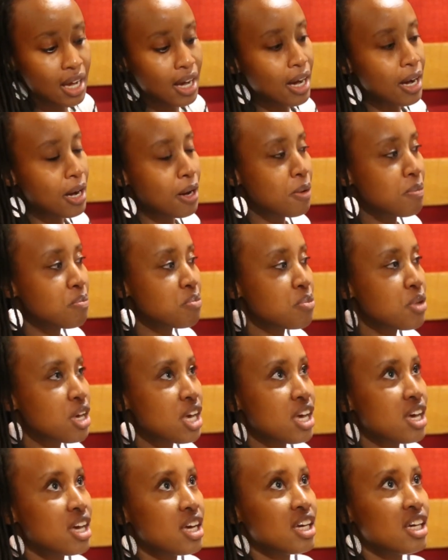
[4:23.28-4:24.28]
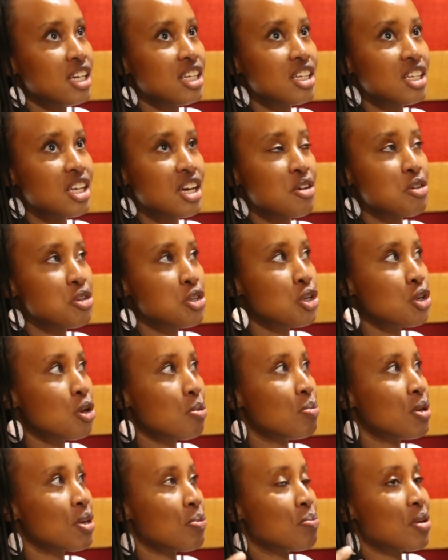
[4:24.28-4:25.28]
and, you know,
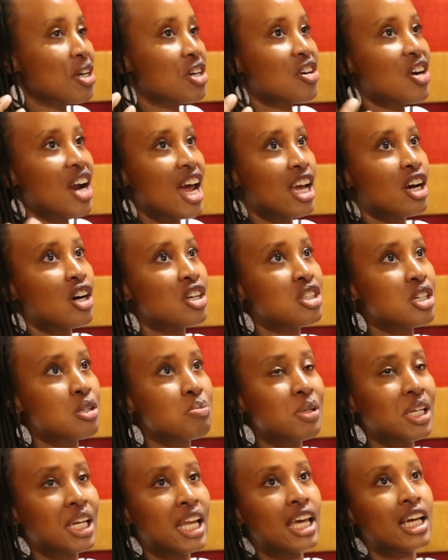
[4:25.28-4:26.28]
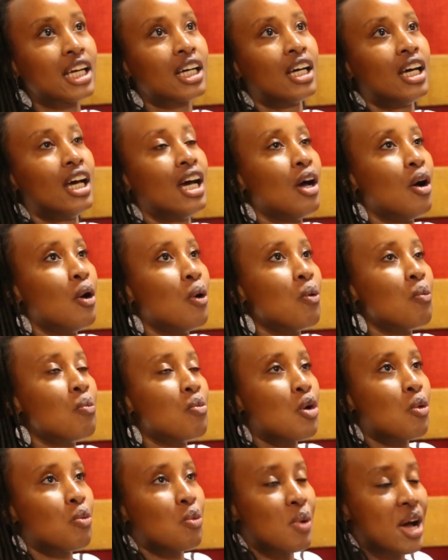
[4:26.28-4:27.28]
be crying out. They'd be like,
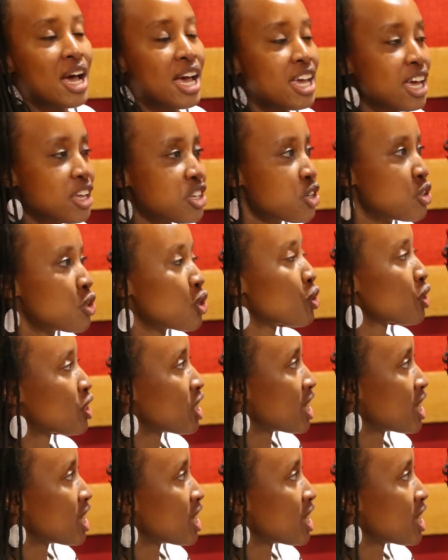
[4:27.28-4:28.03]
why, you know,